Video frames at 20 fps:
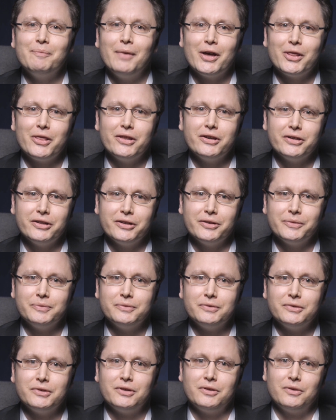mother
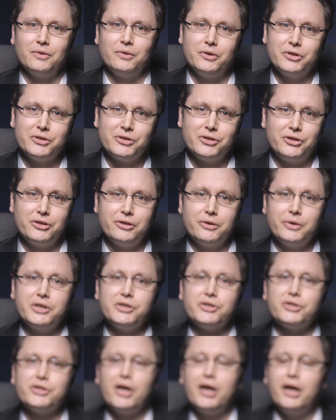was
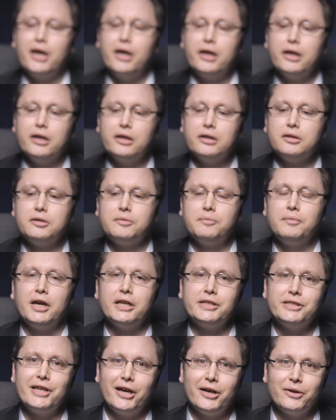Jewish and
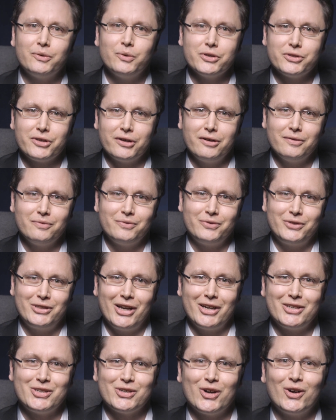my dad was of
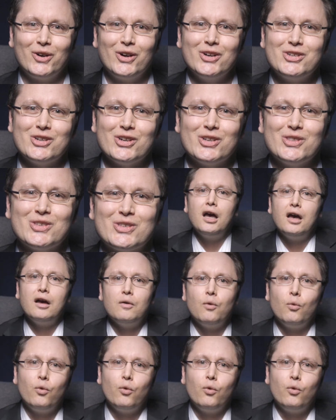Dutch origins.